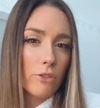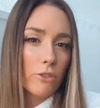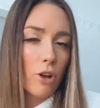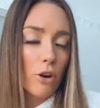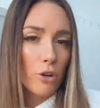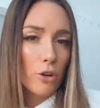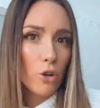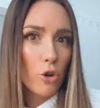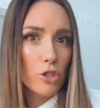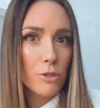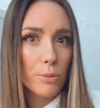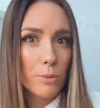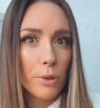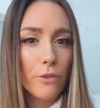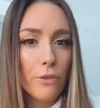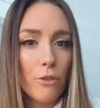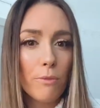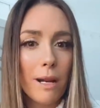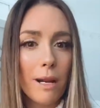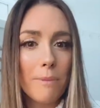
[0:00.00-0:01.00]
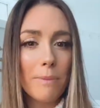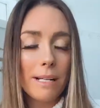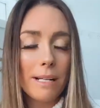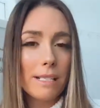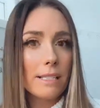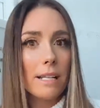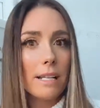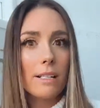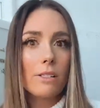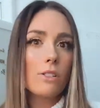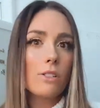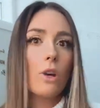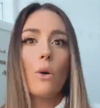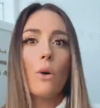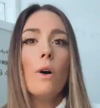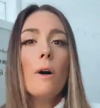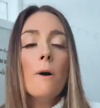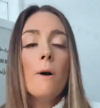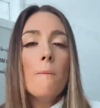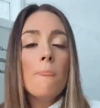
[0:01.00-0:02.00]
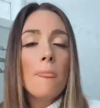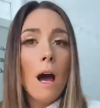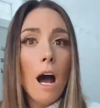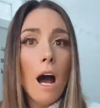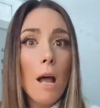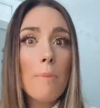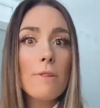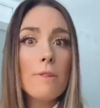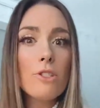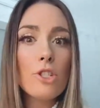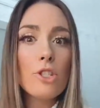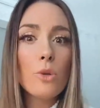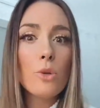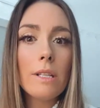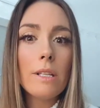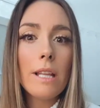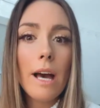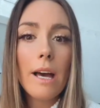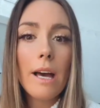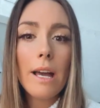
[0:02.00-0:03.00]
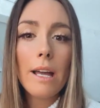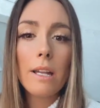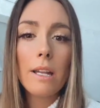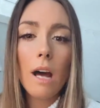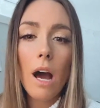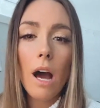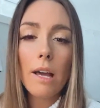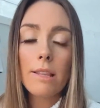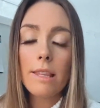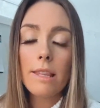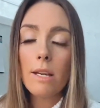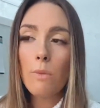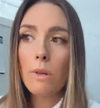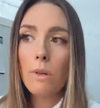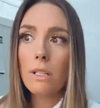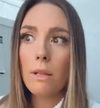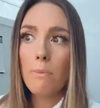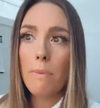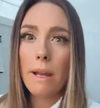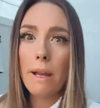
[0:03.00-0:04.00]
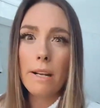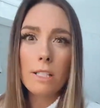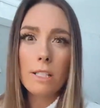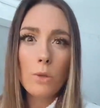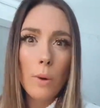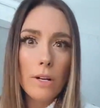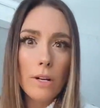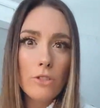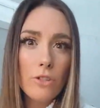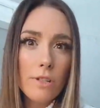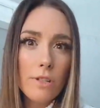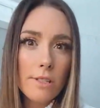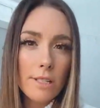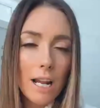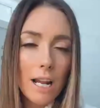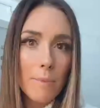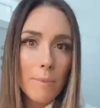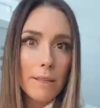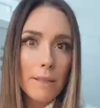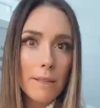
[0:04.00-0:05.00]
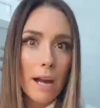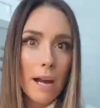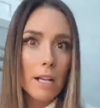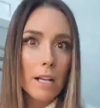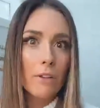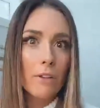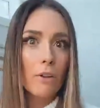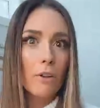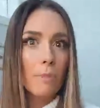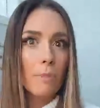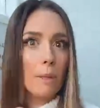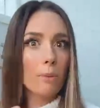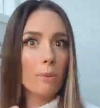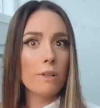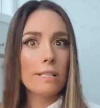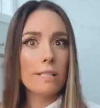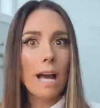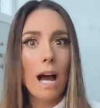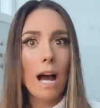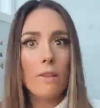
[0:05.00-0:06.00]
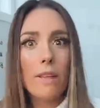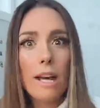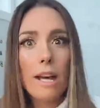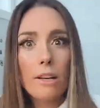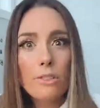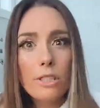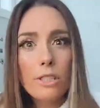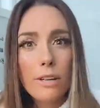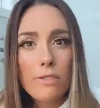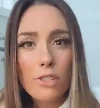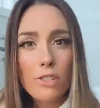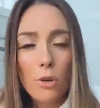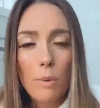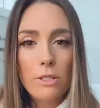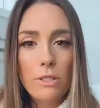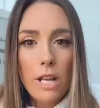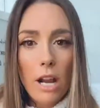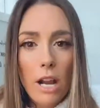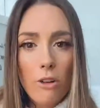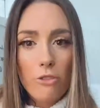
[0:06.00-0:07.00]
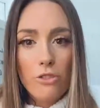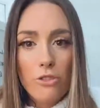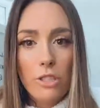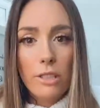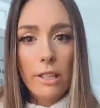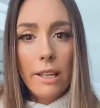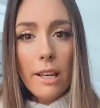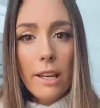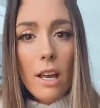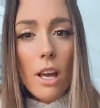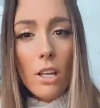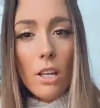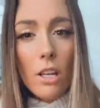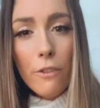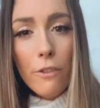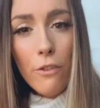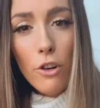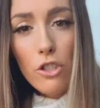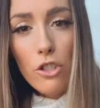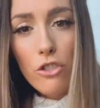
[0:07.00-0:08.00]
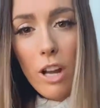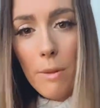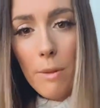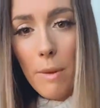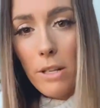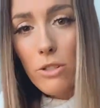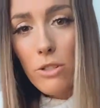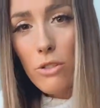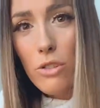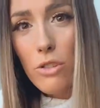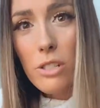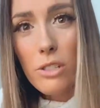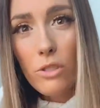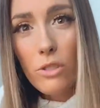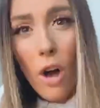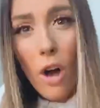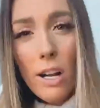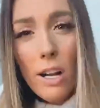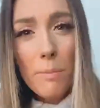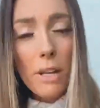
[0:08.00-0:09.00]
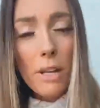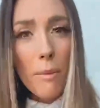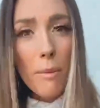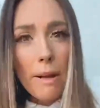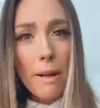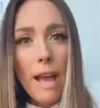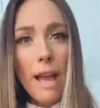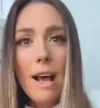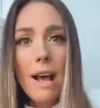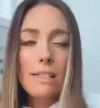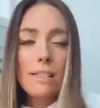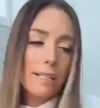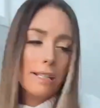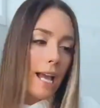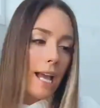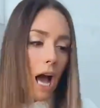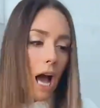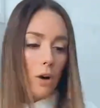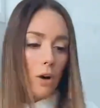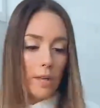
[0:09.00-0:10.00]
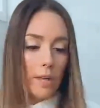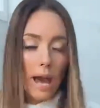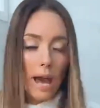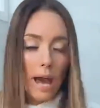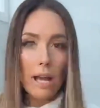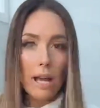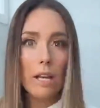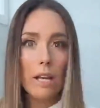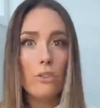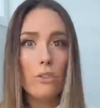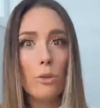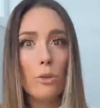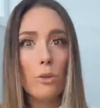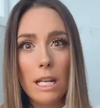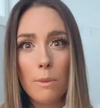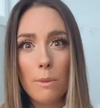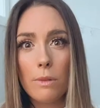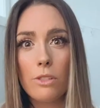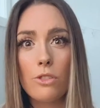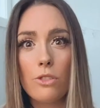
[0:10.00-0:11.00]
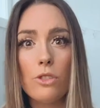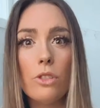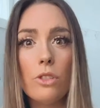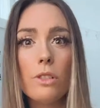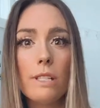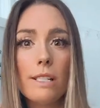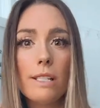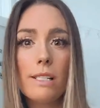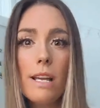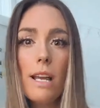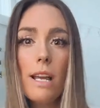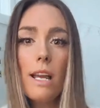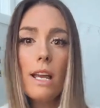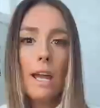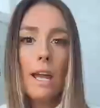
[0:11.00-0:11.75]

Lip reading: that are non-negotiable for my business. So I've been doing that, and I think one of the biggest questions that I've been getting from people is, how the hell do you have so much energy? Like, the first trimester just knocked me on my ass. Like, how the heck have you been able to do this?